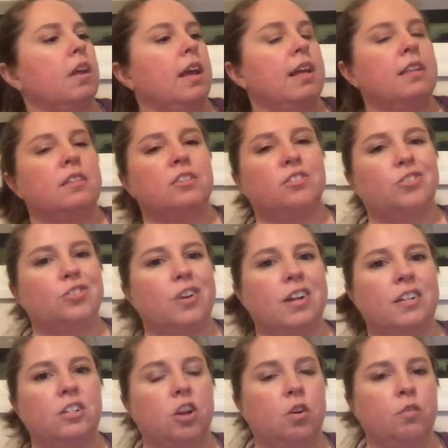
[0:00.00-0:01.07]
I try
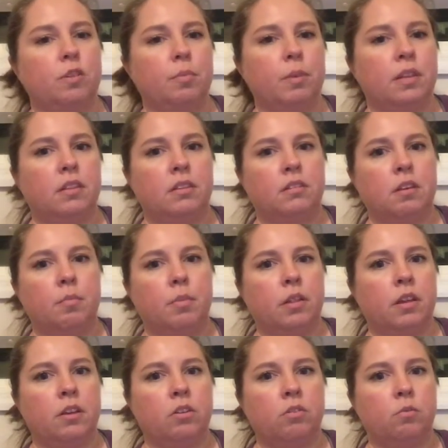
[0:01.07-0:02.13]
and only pick these up at
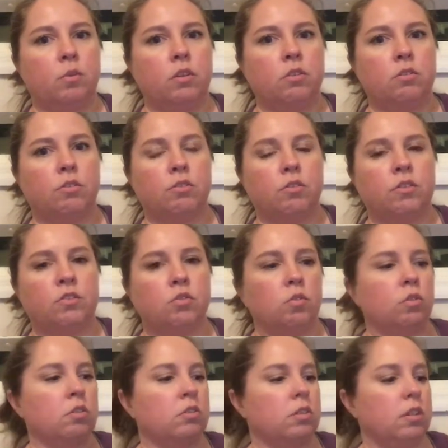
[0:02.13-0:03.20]
like Goodwill or thrift
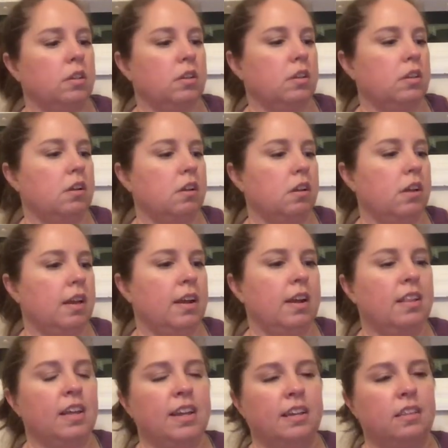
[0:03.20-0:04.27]
stores, and I
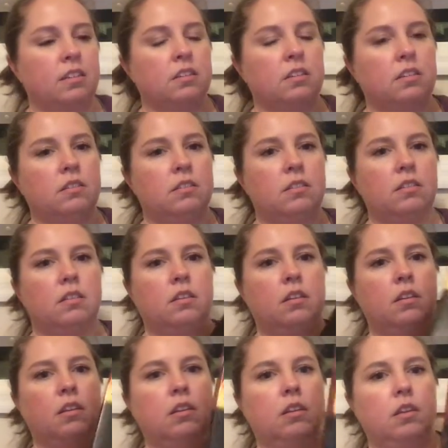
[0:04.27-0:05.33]
like this
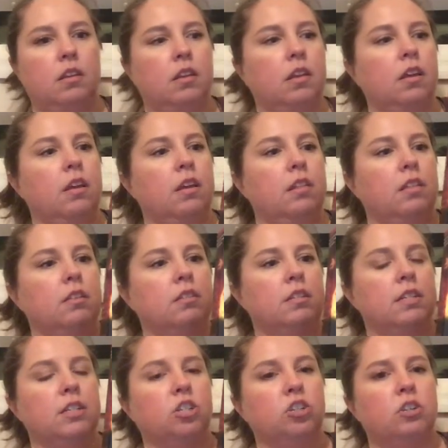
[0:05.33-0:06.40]

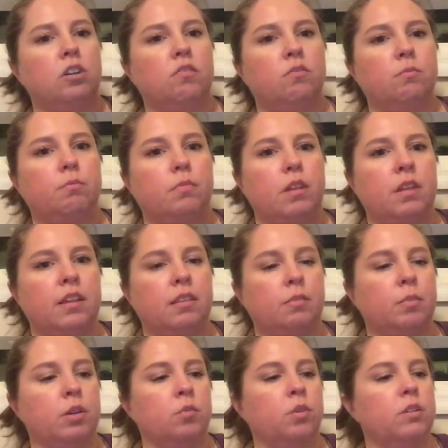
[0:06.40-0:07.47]
edition of them. I like the
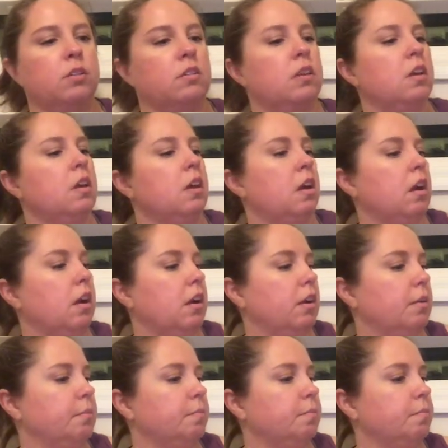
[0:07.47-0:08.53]
big ones.
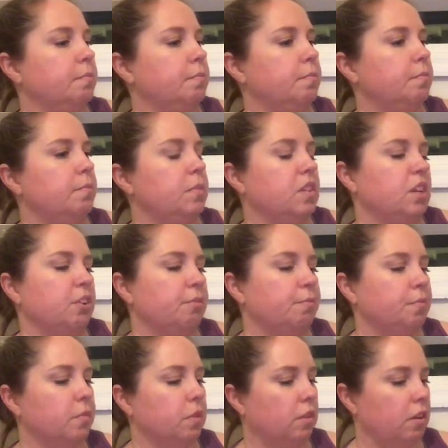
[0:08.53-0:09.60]
So
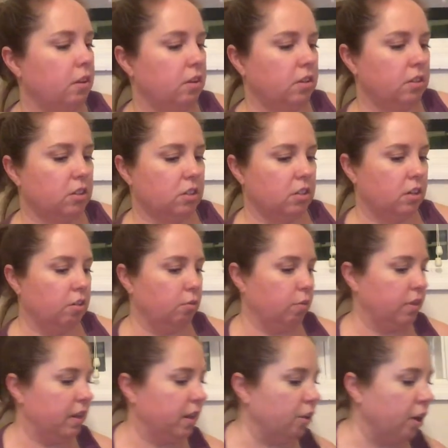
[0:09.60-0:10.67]
it's just another
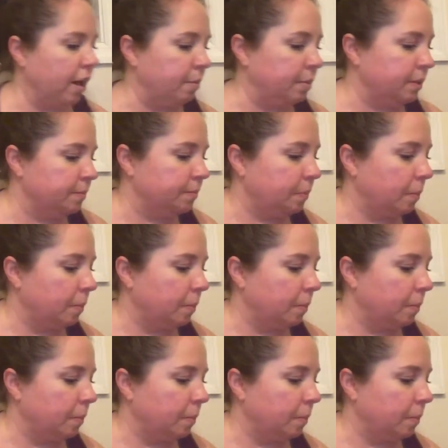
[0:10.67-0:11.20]
one that I grabbed.